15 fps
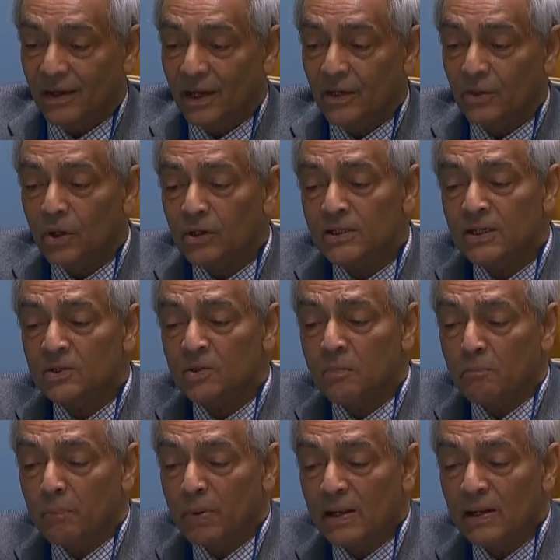In order to
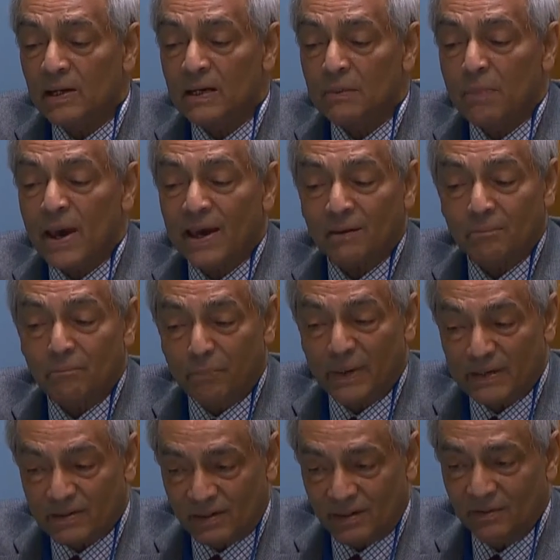build back
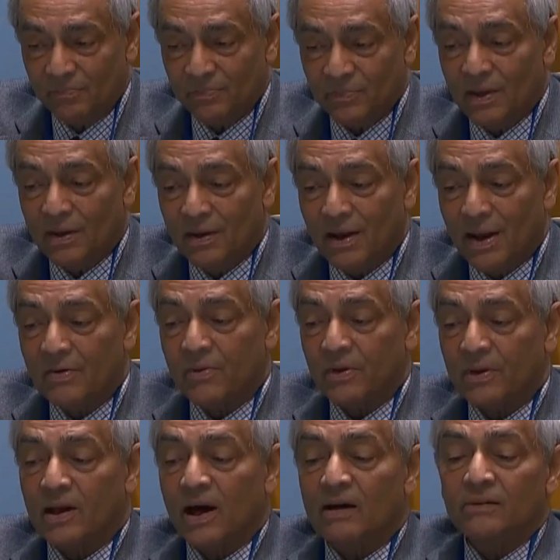better and
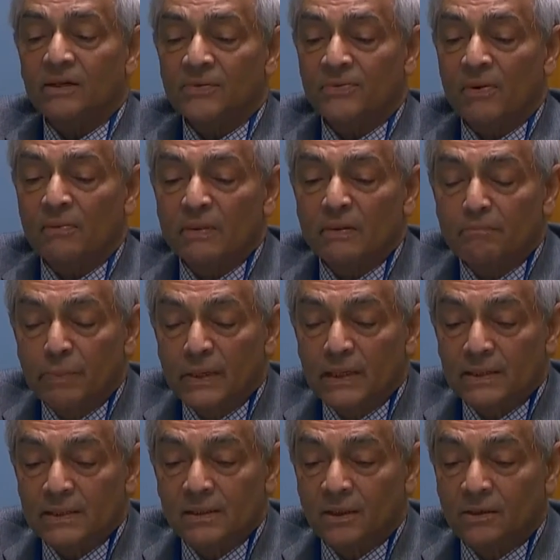recover from the
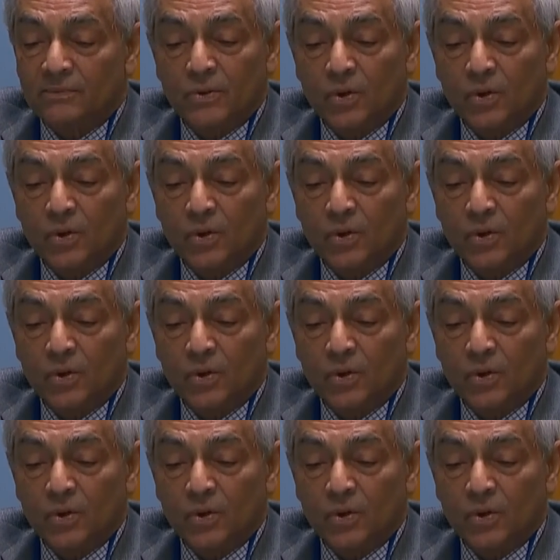burden of